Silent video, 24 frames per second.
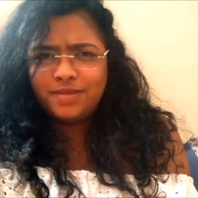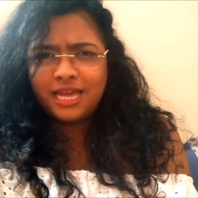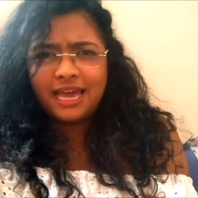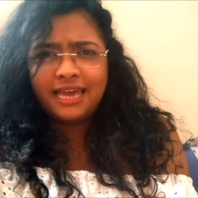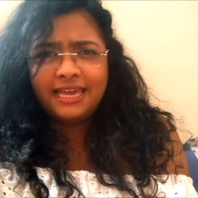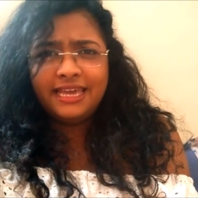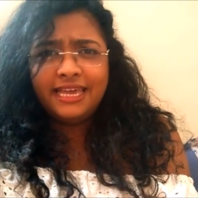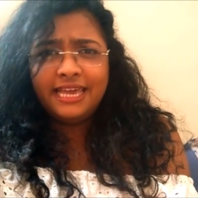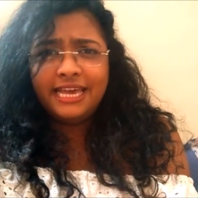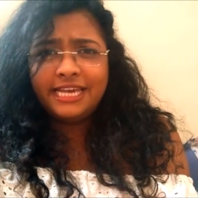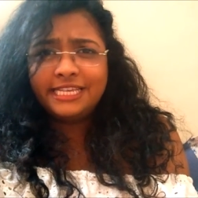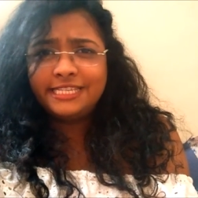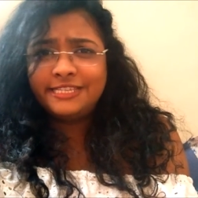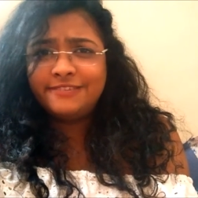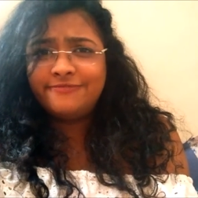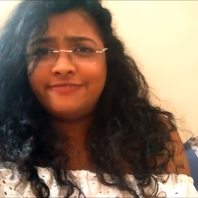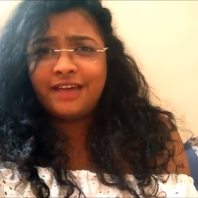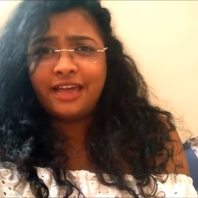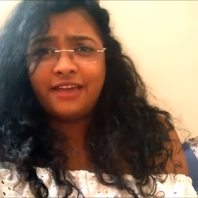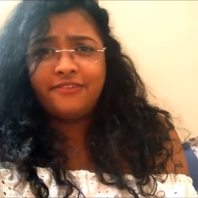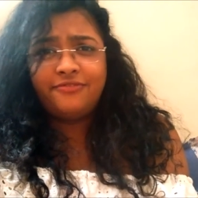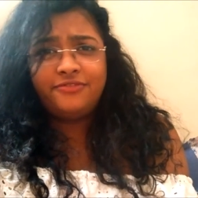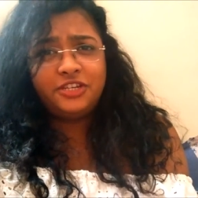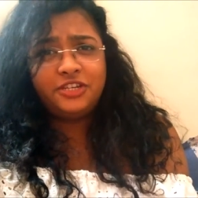I guess
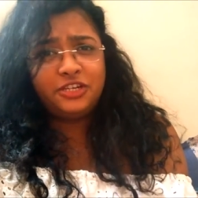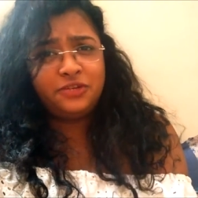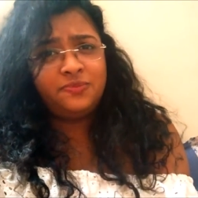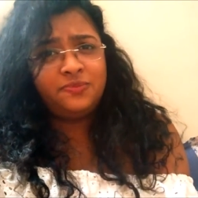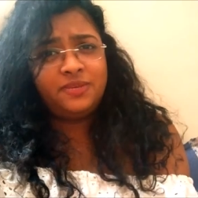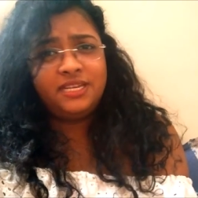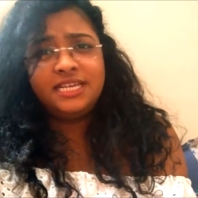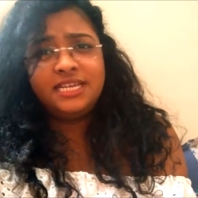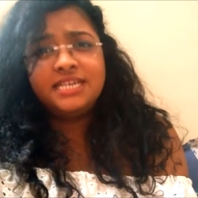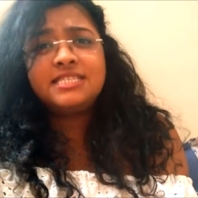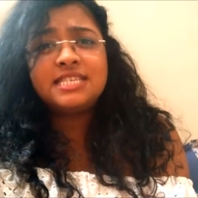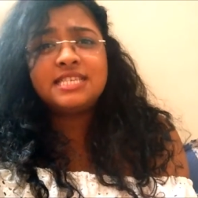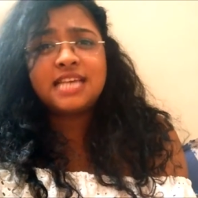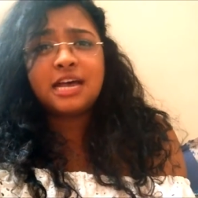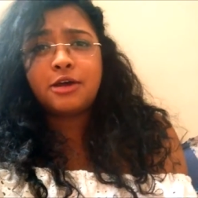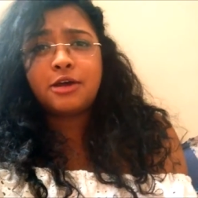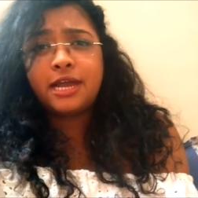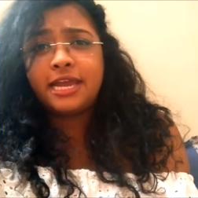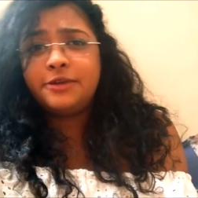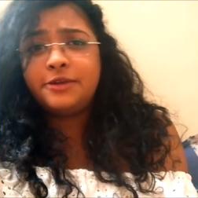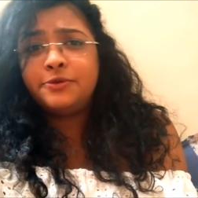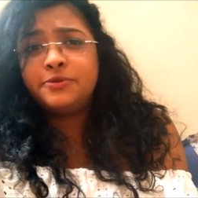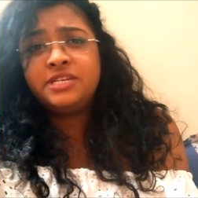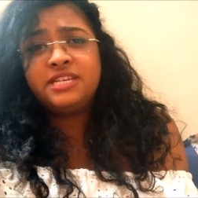5-10 minutes, or
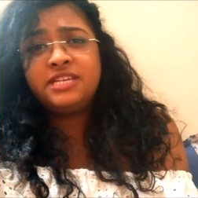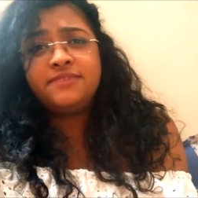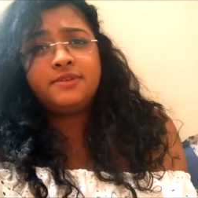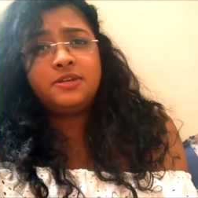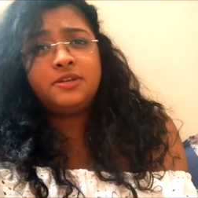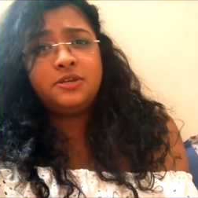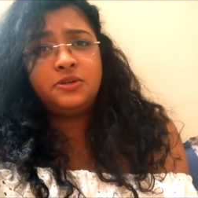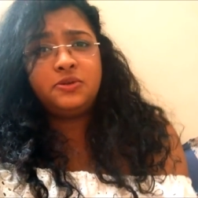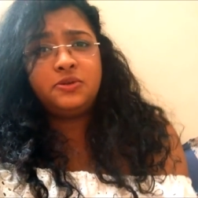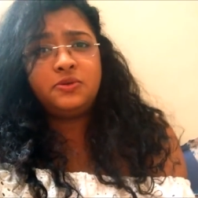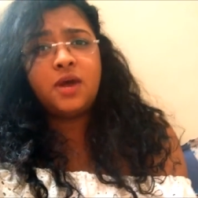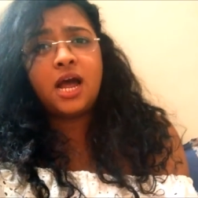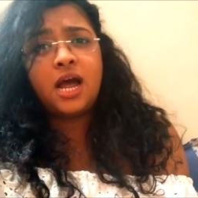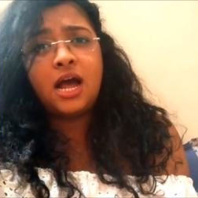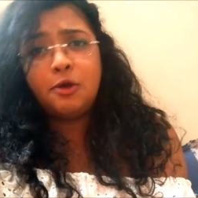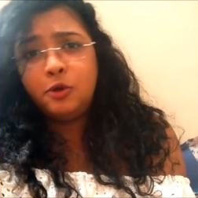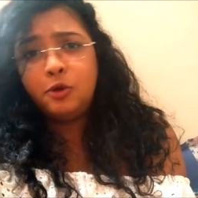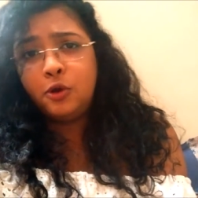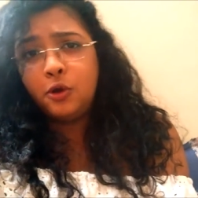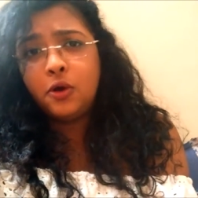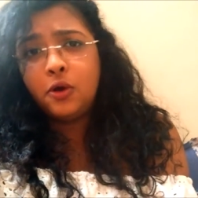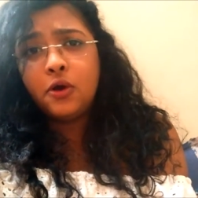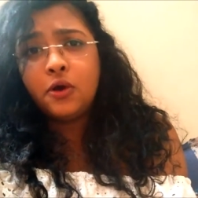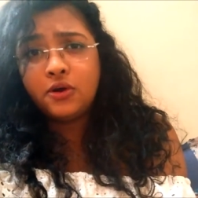I don't even know how
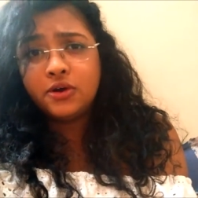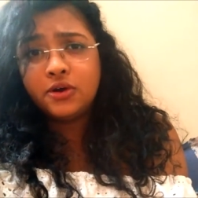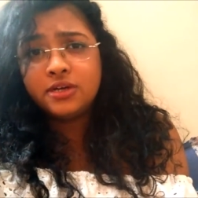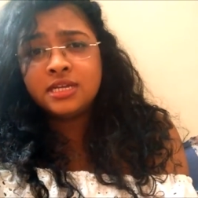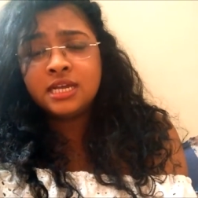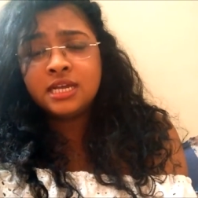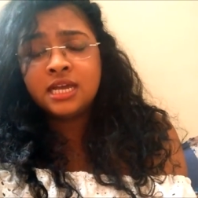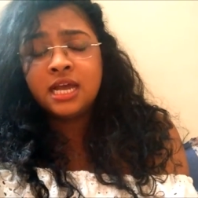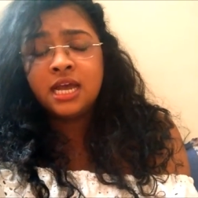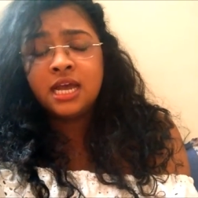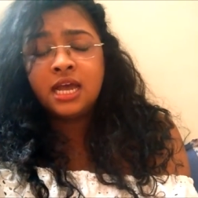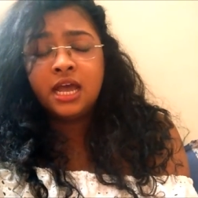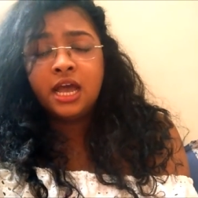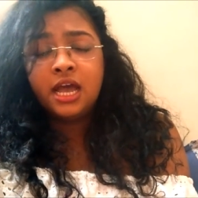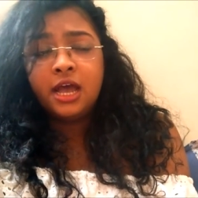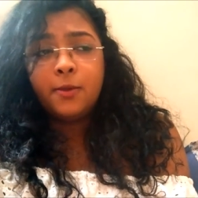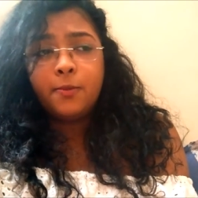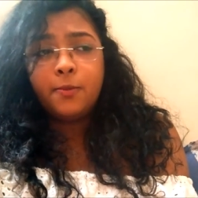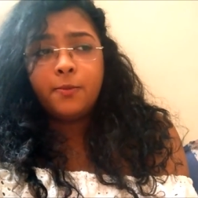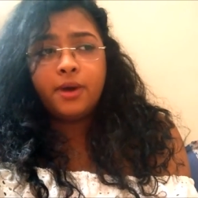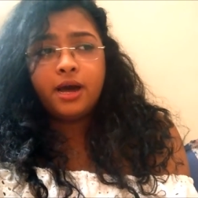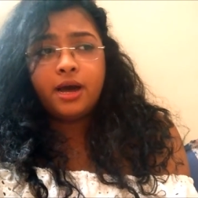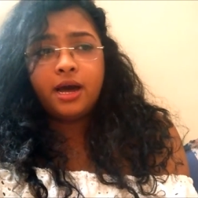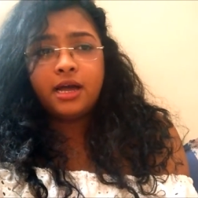long,
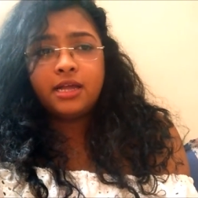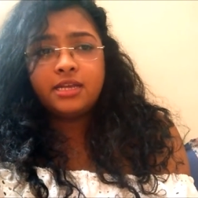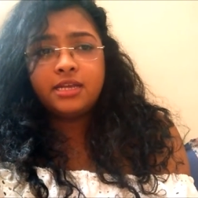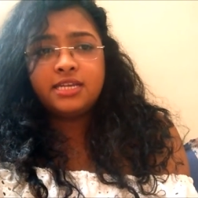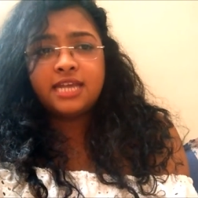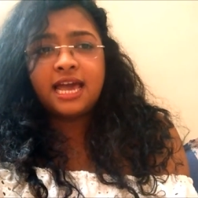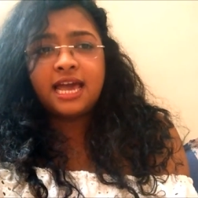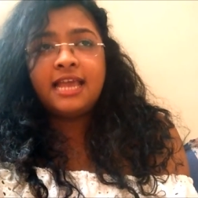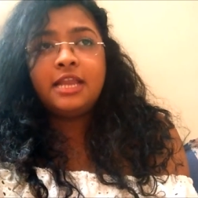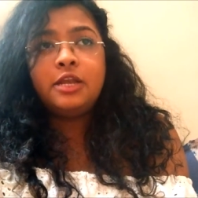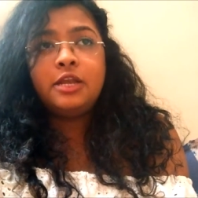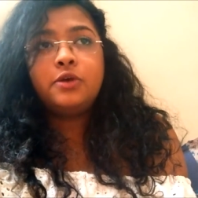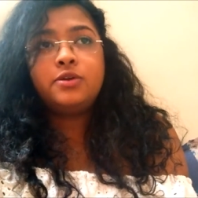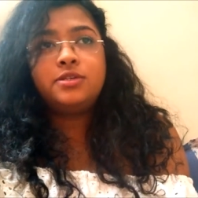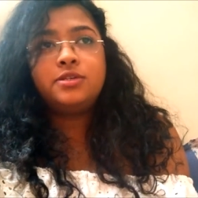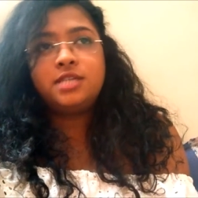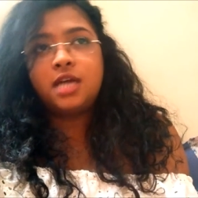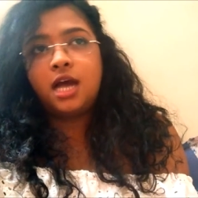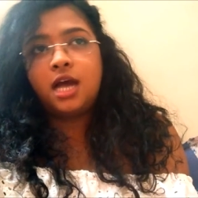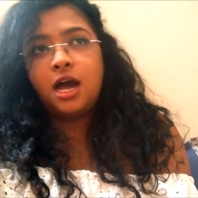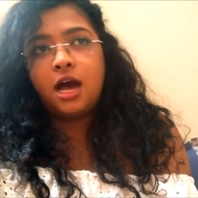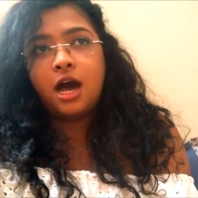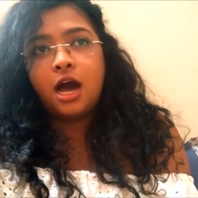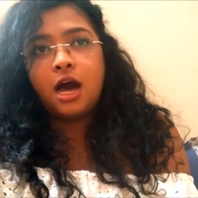but I looked
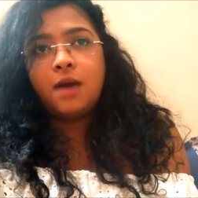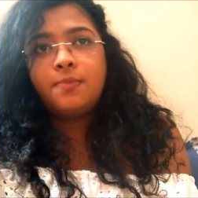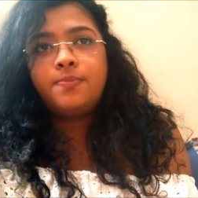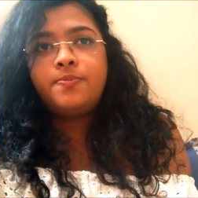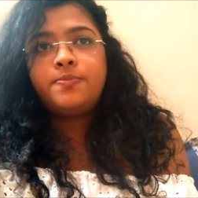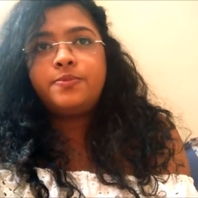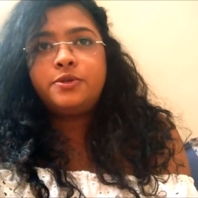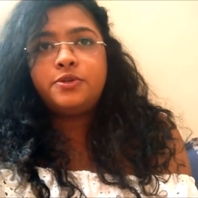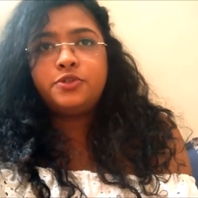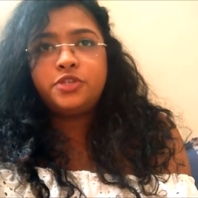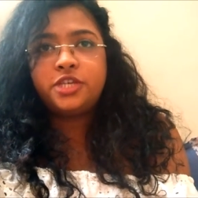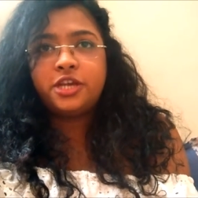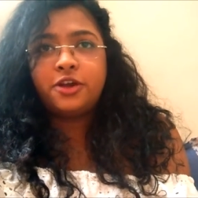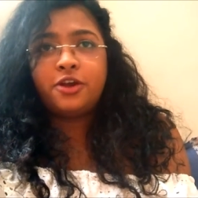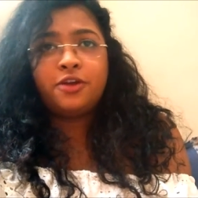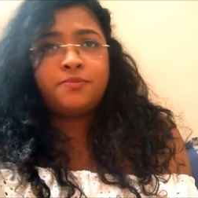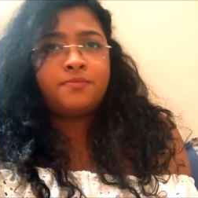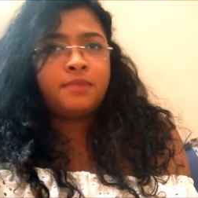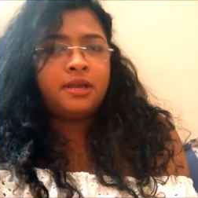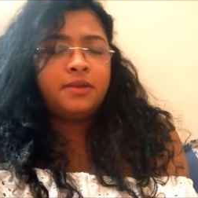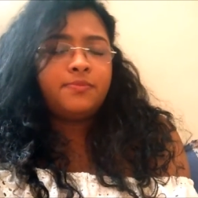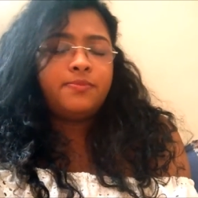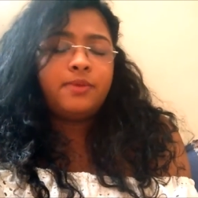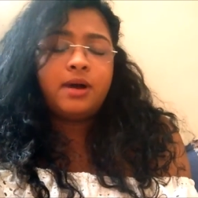up to check
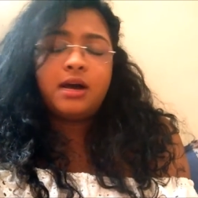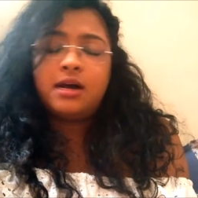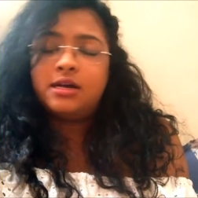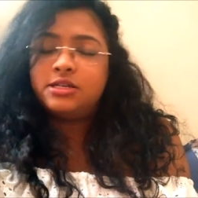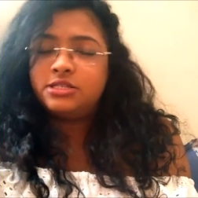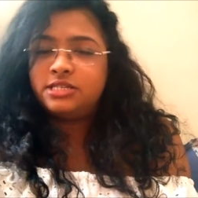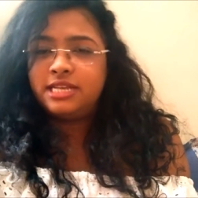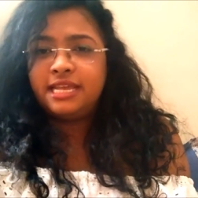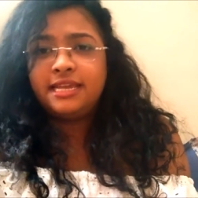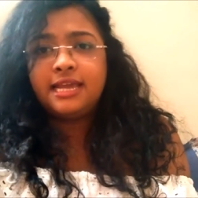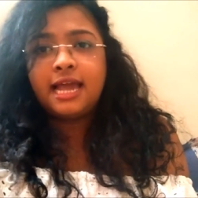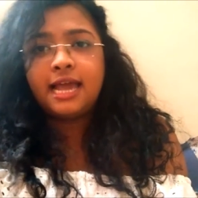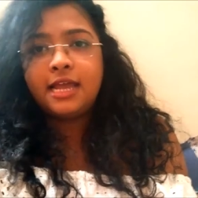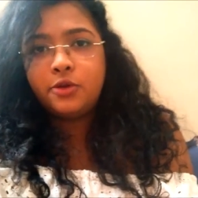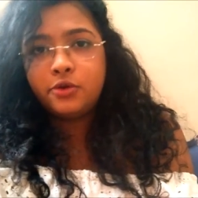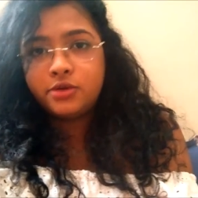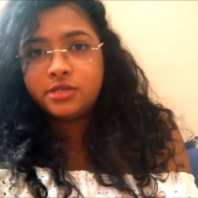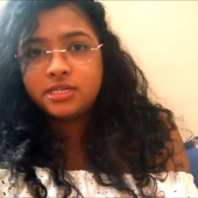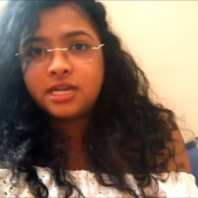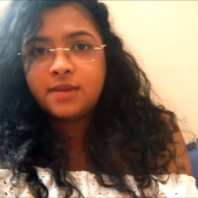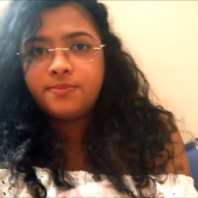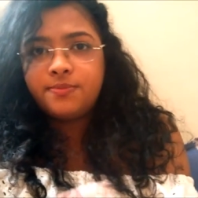on my bus. Like, I looked